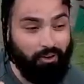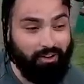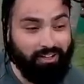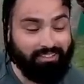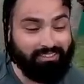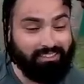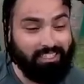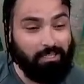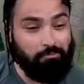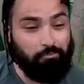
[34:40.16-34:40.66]
part
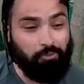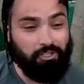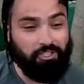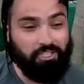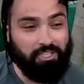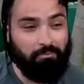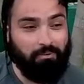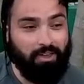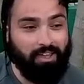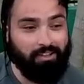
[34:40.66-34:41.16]
is he put
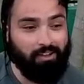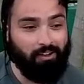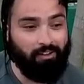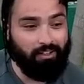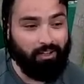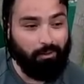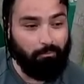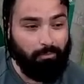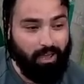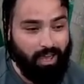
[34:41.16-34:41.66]
Jamaica
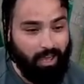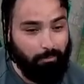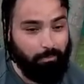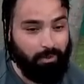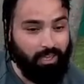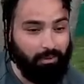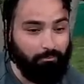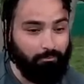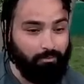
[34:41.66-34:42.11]
on the map.